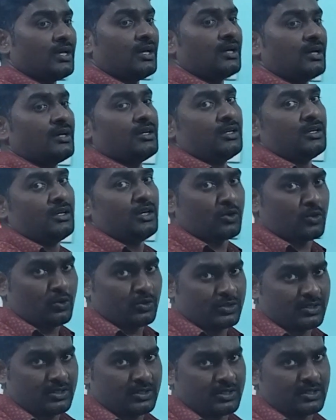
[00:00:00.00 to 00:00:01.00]
in the
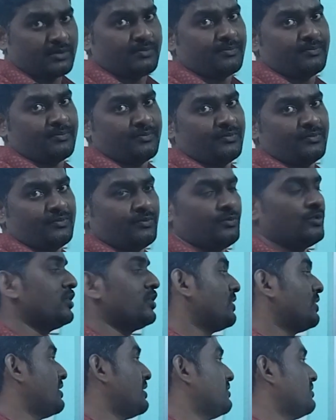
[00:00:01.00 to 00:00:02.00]
ecosystem,
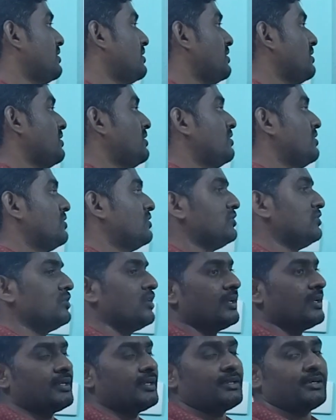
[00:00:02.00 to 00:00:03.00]
pollutants are
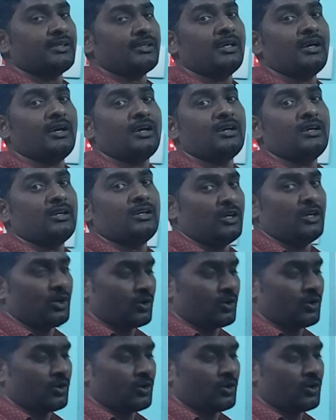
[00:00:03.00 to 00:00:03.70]
joining in the